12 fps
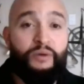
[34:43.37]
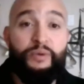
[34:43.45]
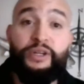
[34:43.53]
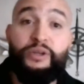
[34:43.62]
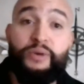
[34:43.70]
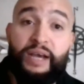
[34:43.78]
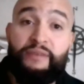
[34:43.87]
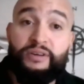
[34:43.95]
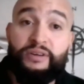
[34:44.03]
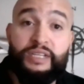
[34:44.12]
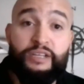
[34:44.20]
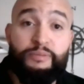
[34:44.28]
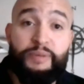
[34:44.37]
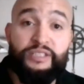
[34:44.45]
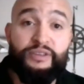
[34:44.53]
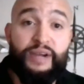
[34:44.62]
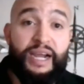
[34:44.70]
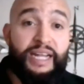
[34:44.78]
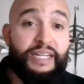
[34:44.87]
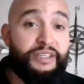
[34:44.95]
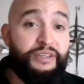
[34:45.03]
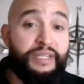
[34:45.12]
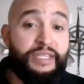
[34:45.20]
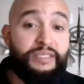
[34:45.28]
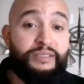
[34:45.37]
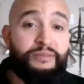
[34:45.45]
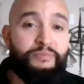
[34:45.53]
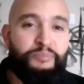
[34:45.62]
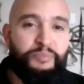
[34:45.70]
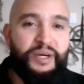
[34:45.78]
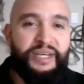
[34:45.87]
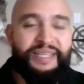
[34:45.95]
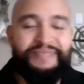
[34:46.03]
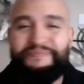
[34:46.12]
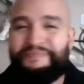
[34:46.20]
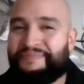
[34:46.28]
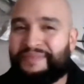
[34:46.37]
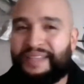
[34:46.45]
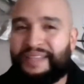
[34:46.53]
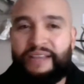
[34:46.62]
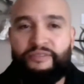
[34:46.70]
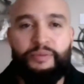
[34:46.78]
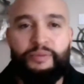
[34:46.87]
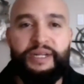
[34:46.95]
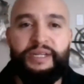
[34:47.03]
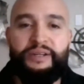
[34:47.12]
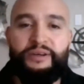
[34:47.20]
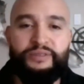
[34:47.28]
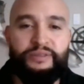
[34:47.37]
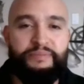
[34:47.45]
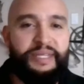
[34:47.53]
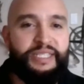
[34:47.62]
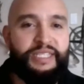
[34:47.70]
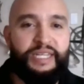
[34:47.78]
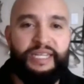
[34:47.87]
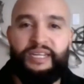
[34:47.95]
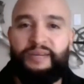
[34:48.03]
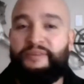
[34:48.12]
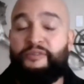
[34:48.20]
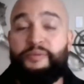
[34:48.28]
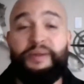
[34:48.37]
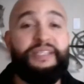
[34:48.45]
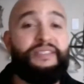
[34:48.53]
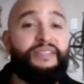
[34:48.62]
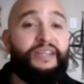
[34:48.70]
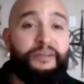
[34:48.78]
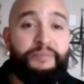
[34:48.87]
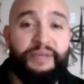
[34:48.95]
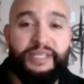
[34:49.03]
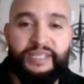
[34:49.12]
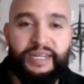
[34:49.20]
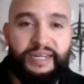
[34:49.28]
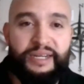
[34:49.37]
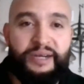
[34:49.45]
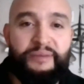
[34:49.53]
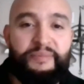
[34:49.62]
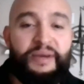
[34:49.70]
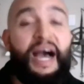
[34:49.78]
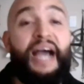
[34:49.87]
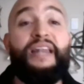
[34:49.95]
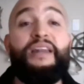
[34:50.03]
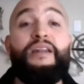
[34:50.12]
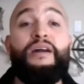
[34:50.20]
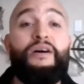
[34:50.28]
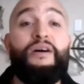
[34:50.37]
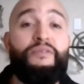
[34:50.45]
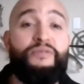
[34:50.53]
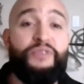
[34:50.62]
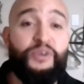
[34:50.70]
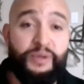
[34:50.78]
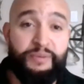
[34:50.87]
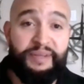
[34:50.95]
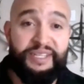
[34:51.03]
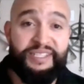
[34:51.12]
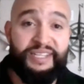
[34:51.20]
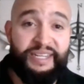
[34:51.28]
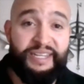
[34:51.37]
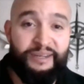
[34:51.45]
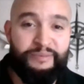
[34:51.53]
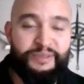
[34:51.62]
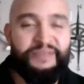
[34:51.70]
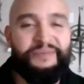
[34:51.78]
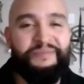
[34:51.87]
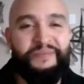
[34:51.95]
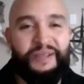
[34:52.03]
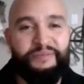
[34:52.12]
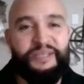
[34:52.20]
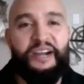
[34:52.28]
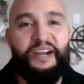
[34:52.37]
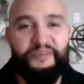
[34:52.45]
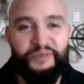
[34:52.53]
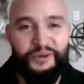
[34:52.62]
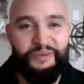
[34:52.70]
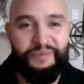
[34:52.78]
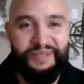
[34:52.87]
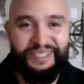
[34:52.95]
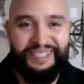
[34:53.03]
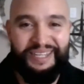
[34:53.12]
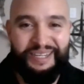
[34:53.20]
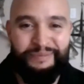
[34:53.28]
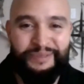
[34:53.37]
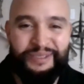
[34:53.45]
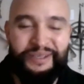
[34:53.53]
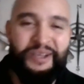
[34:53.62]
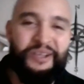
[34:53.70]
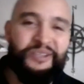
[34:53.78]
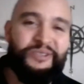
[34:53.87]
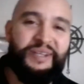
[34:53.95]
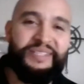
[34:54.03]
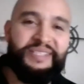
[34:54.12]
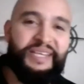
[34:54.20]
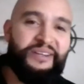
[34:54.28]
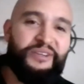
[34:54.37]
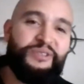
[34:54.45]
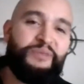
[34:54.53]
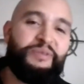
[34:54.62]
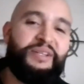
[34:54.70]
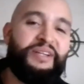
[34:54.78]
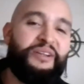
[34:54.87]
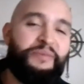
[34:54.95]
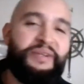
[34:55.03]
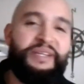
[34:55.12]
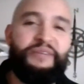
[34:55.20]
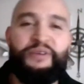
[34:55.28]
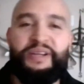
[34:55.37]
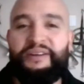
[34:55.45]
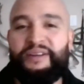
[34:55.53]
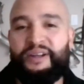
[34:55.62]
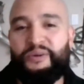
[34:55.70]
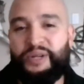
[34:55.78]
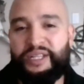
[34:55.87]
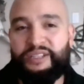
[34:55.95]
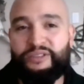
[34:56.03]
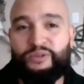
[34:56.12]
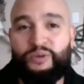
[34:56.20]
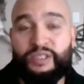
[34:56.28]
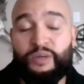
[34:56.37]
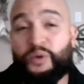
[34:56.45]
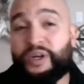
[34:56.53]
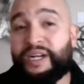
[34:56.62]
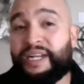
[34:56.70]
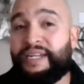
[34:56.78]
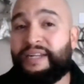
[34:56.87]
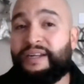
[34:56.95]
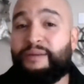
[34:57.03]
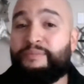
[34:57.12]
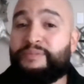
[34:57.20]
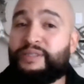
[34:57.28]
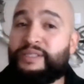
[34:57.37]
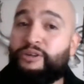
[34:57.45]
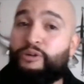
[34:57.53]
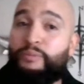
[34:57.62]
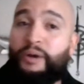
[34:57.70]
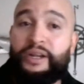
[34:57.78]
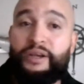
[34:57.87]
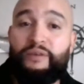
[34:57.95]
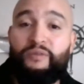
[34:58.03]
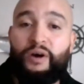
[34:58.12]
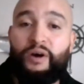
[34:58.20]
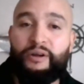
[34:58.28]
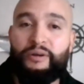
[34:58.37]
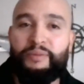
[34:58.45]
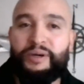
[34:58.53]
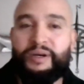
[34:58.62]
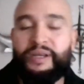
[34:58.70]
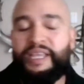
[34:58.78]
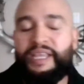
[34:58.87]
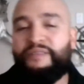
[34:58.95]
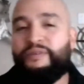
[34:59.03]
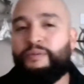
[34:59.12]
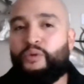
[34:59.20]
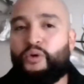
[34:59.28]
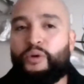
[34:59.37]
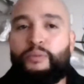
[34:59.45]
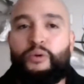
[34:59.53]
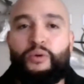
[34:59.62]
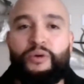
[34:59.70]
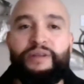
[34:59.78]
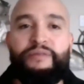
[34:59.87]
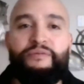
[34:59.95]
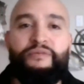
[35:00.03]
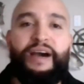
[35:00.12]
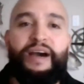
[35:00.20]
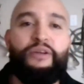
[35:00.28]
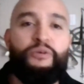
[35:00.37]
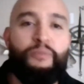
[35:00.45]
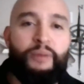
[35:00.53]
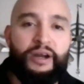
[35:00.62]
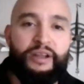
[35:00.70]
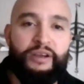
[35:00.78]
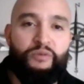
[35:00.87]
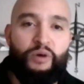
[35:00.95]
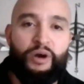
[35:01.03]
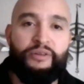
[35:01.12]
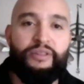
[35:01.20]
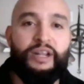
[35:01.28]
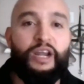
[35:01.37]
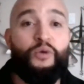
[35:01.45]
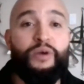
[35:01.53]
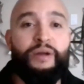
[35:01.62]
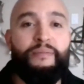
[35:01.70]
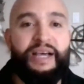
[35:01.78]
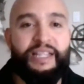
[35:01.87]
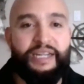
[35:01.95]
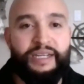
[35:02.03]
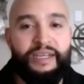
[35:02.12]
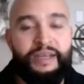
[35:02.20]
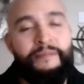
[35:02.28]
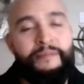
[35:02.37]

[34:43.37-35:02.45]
We do have our South Padre Island units, but everybody knows the beach cleanup. Everybody's done a beach cleanup. I love doing beach cleanups. I'm tired of doing beach cleanups. So I decided to do something a little bit different here at Laguna Atascosa. We're cleaning up still a body of water, but even more important, vital body of water, the Laguna Madre.